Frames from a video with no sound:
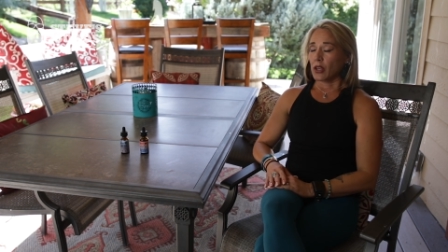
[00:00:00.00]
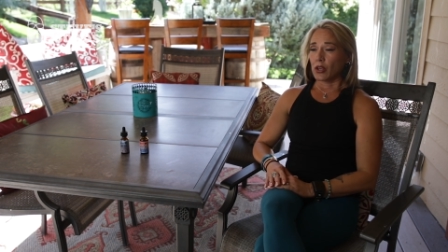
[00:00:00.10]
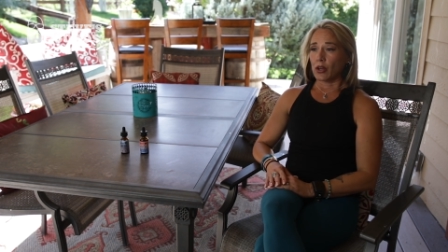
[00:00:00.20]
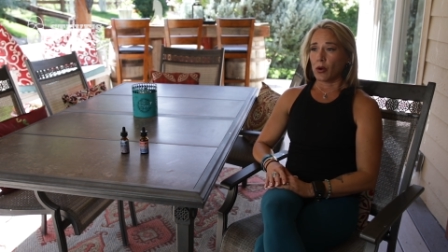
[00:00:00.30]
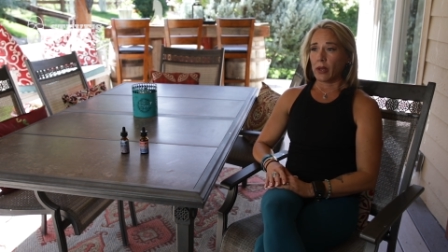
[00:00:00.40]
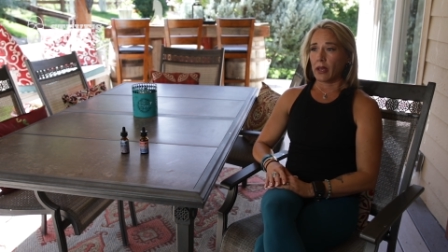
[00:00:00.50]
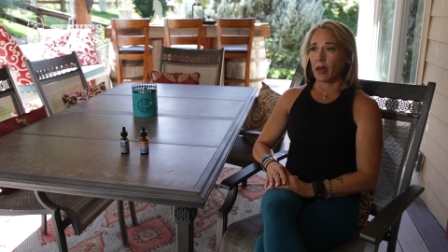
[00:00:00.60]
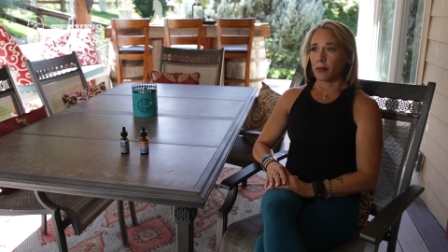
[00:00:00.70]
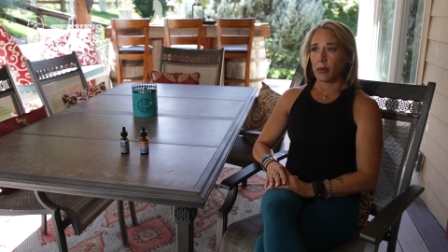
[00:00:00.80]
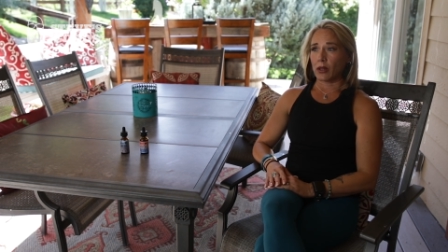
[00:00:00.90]
We
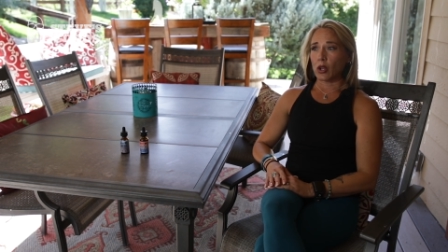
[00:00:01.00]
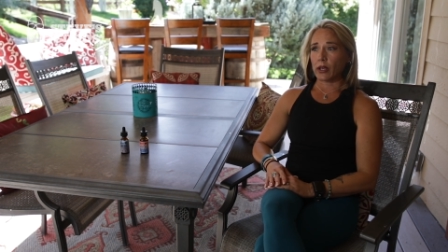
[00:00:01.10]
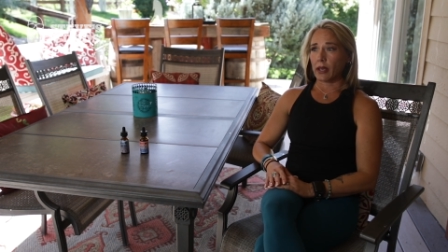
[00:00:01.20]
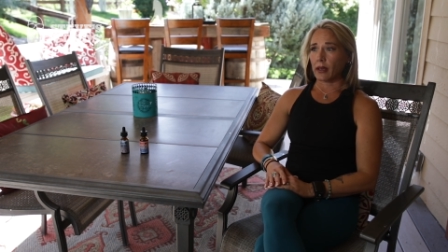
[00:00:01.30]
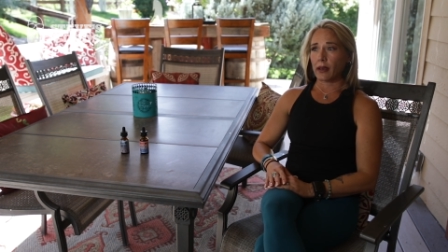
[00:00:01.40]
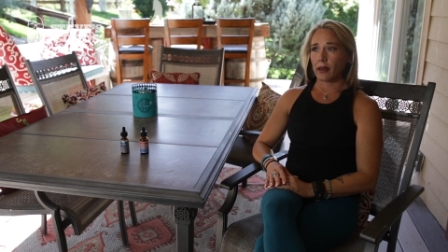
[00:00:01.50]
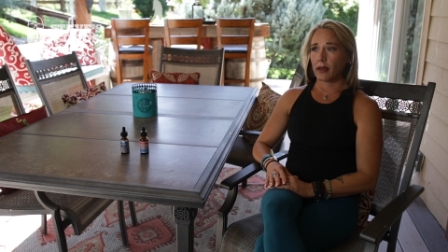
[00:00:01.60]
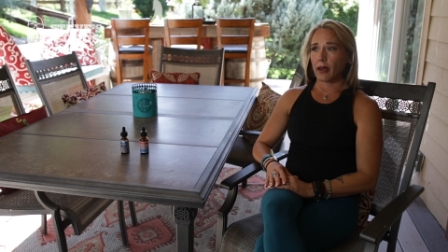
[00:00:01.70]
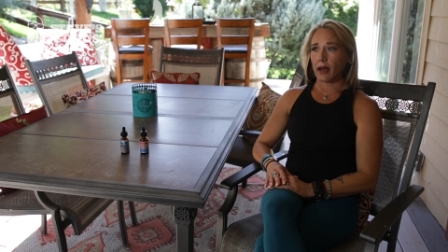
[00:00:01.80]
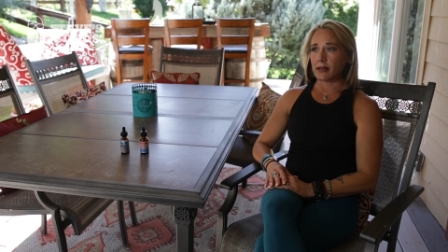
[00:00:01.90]
had been looking
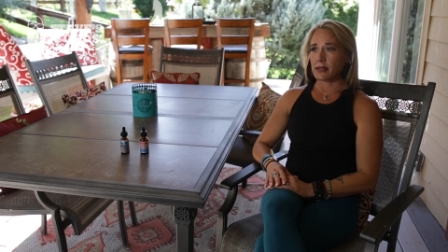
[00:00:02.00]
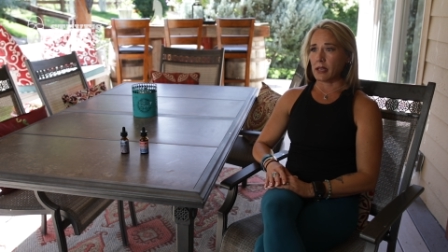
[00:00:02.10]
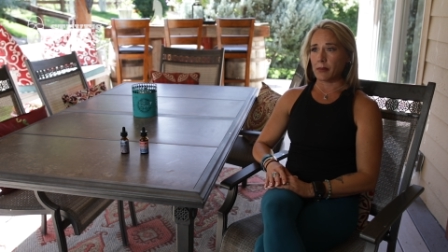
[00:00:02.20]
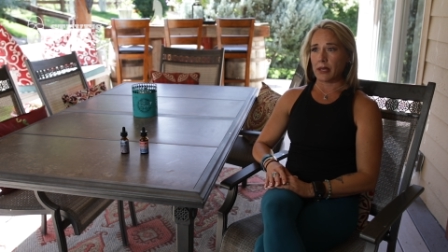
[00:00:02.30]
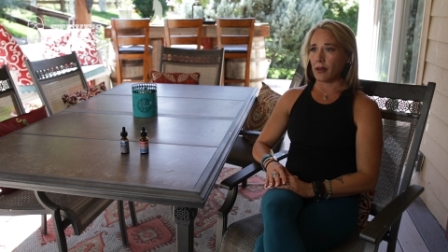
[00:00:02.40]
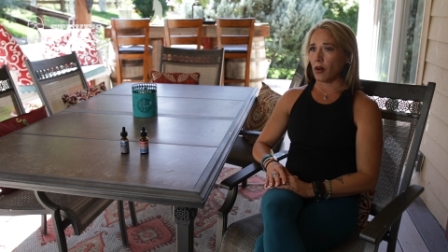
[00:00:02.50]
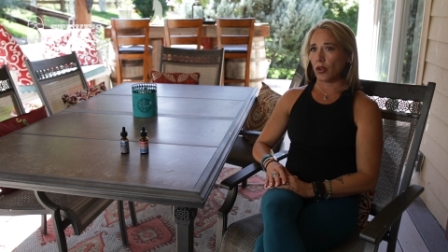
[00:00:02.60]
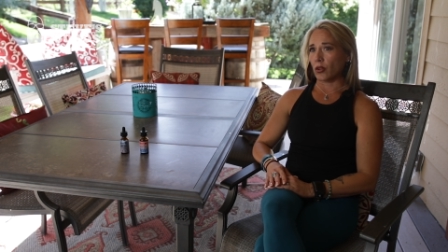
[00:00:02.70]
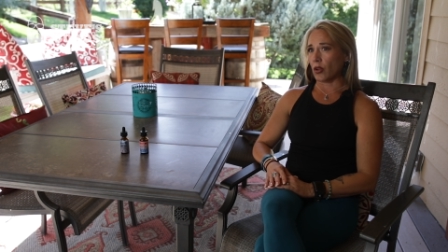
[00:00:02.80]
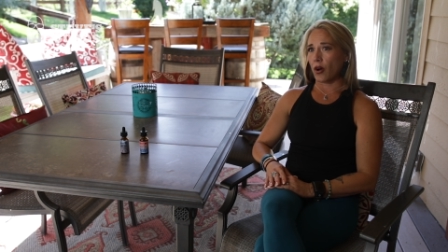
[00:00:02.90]
at CBD
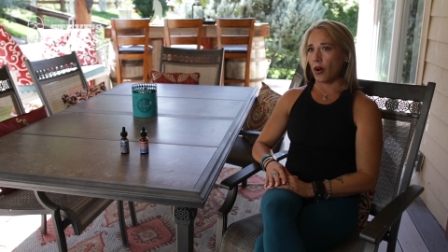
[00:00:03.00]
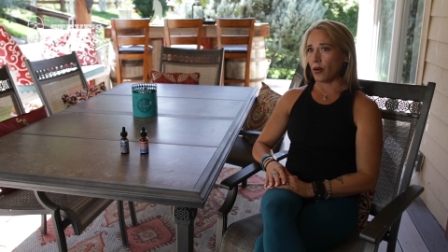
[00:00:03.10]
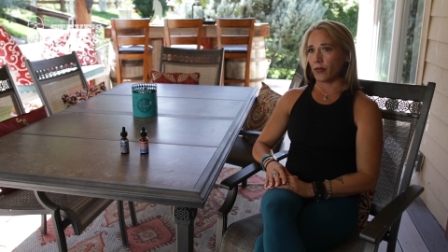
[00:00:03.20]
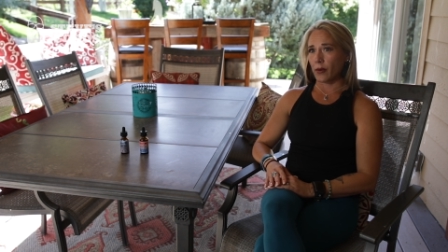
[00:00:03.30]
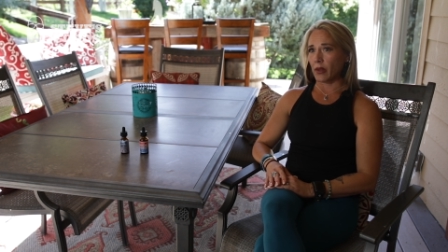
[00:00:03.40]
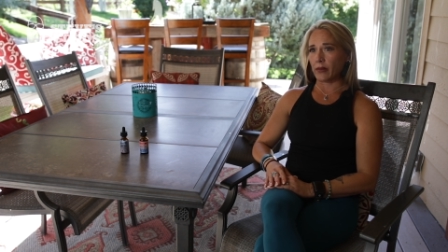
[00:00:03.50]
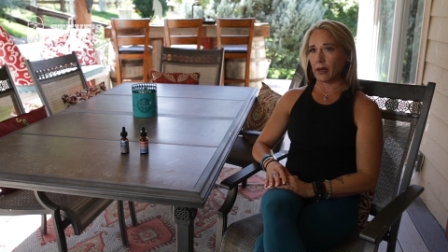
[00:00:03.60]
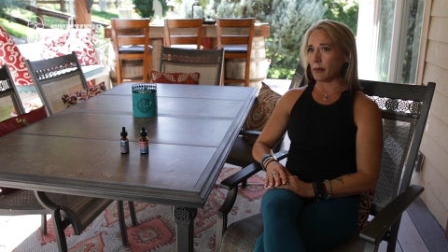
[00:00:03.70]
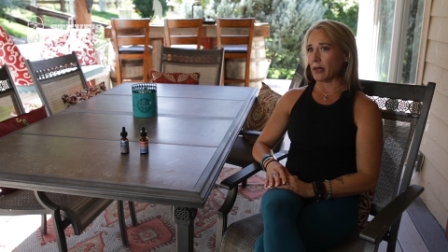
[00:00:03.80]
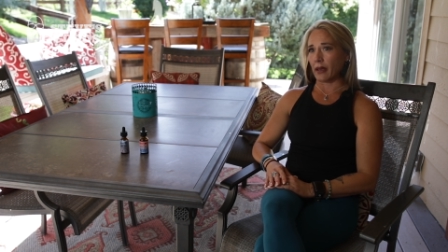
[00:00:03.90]
all along from the
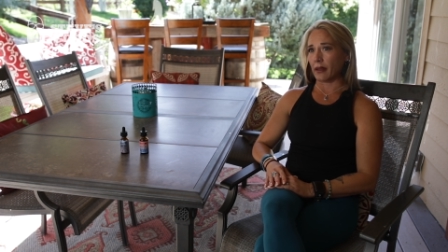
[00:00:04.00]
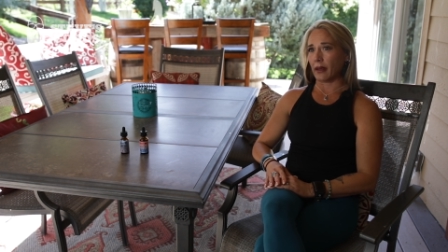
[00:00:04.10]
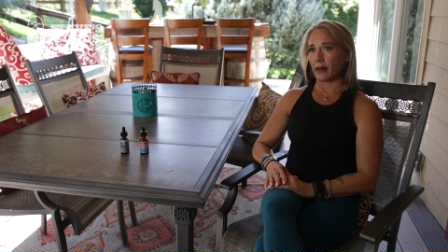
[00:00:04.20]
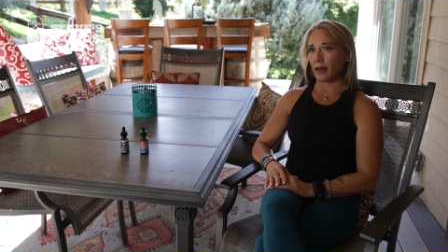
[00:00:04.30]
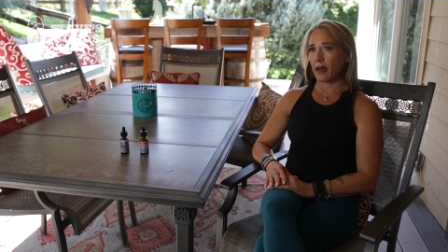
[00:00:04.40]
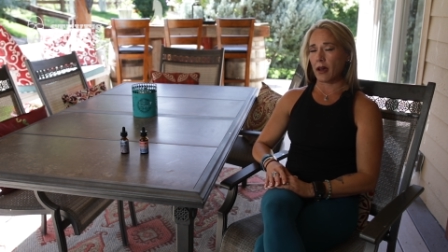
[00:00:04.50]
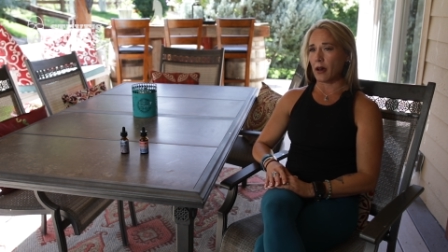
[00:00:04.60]
very beginning.